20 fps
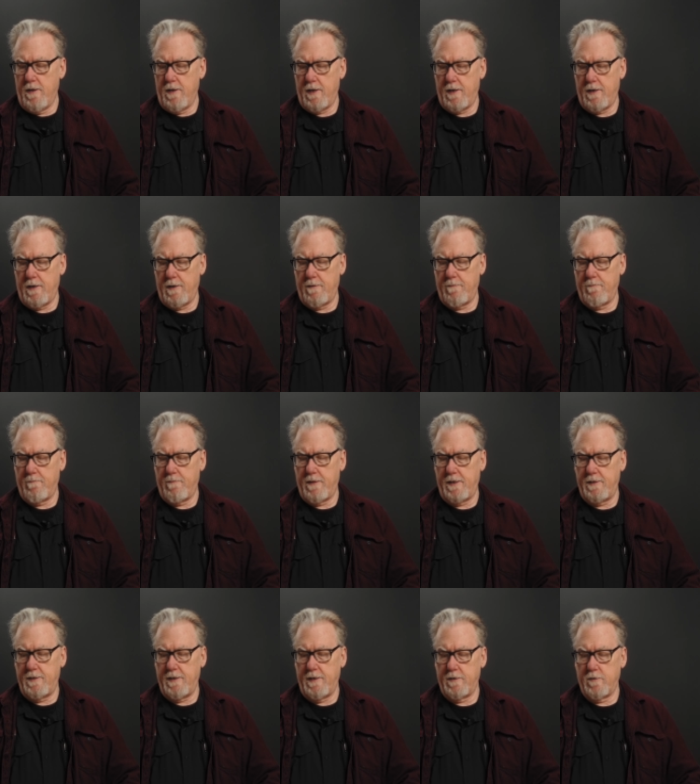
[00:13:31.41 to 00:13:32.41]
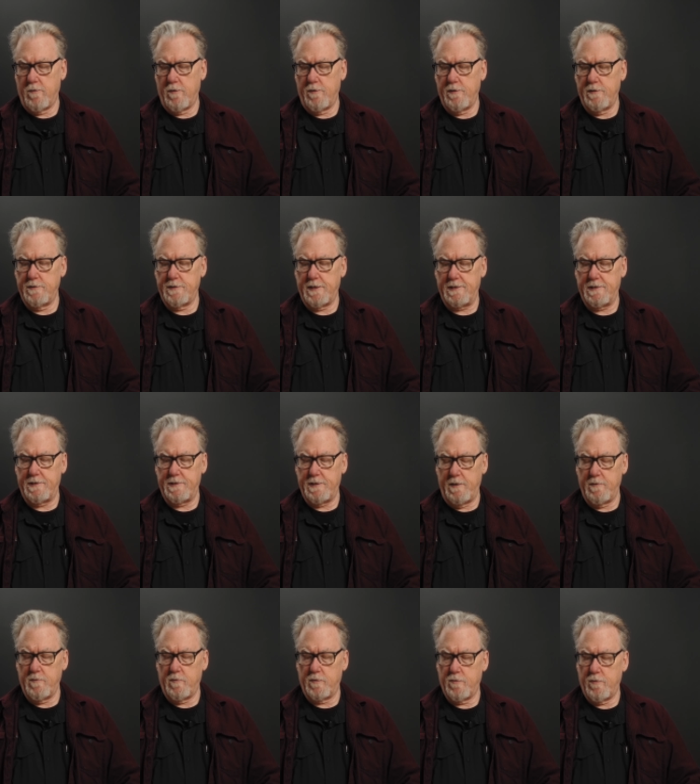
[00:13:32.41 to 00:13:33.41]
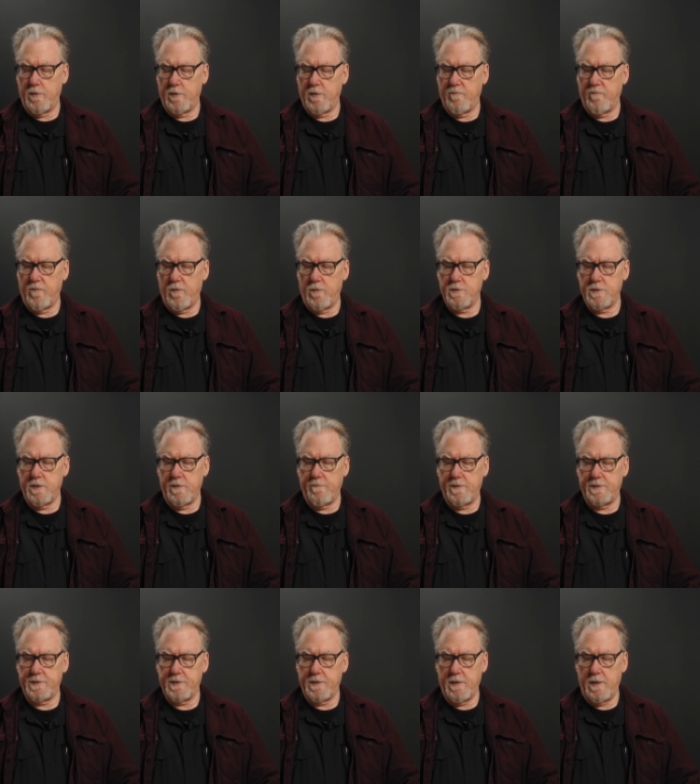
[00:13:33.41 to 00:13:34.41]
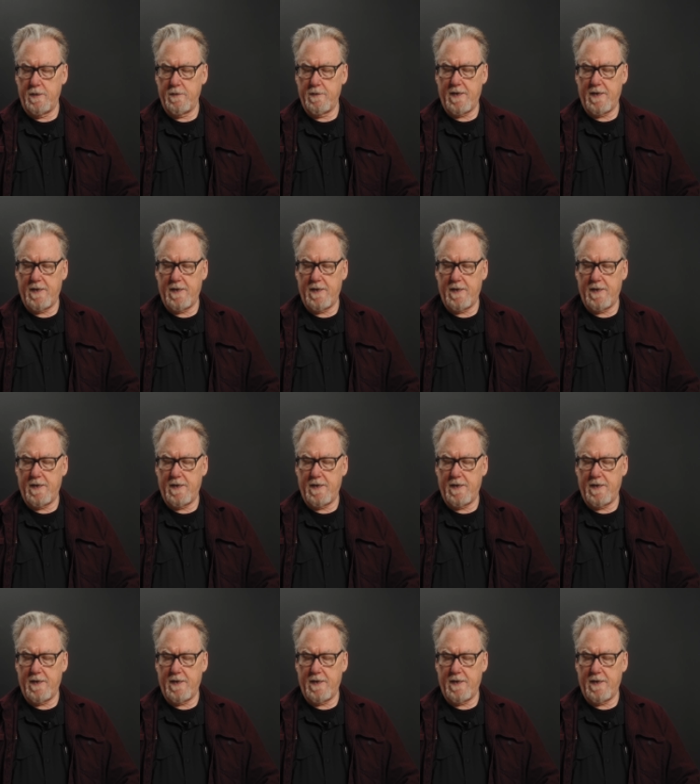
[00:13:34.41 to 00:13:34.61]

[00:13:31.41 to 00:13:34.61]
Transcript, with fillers: Uh, they did introduce a single trigger version of this gun.